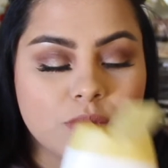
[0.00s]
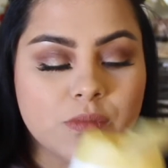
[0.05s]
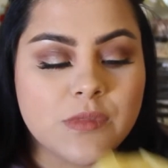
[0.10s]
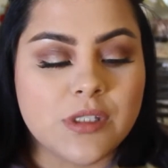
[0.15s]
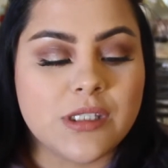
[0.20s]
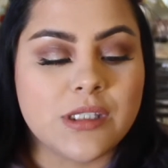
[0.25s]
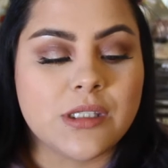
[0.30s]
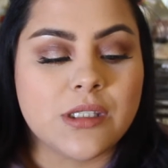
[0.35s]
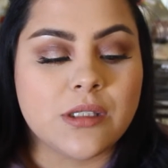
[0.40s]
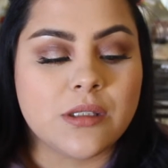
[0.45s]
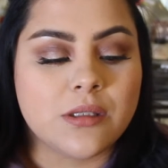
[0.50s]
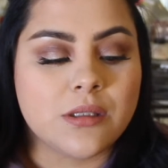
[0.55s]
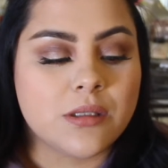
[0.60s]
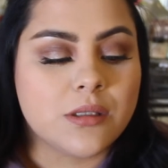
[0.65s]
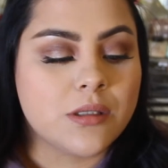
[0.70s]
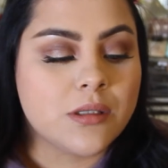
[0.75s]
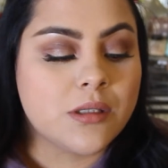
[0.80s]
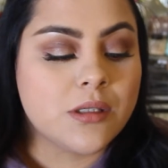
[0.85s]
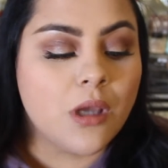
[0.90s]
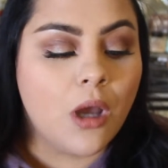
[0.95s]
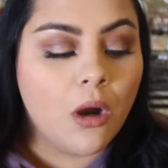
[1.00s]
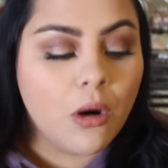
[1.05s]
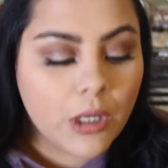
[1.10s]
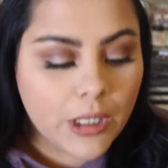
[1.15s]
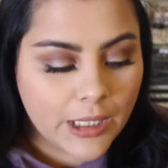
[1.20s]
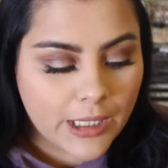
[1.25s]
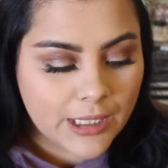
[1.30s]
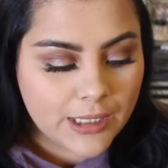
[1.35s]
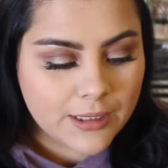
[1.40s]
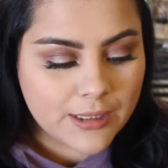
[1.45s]
so
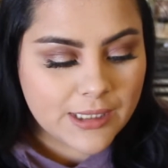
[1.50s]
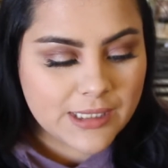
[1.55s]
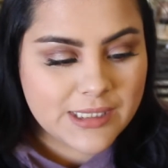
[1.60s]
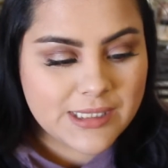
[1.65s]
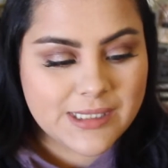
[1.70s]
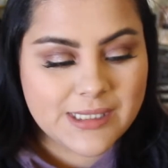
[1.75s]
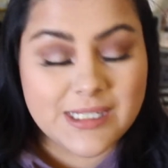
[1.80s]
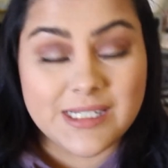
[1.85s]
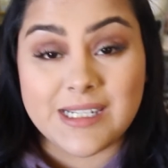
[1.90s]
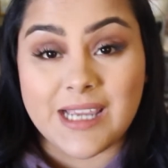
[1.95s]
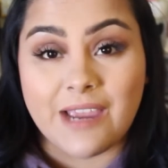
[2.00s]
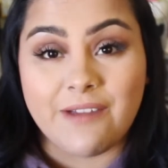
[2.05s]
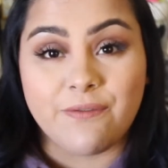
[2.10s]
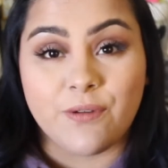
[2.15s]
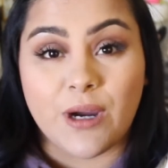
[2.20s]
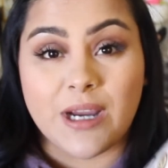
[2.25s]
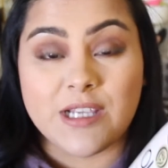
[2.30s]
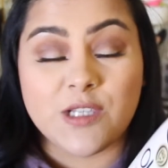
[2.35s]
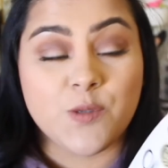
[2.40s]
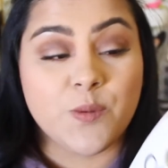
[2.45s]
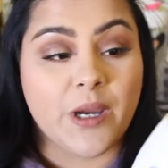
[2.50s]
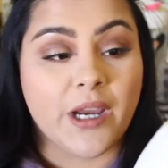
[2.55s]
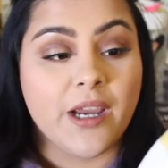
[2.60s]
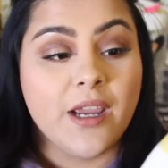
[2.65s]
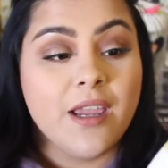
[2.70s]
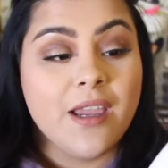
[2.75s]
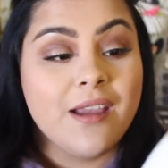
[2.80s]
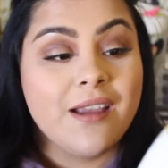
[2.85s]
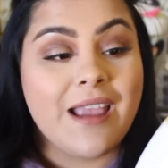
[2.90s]
good. It's to die for, I swear.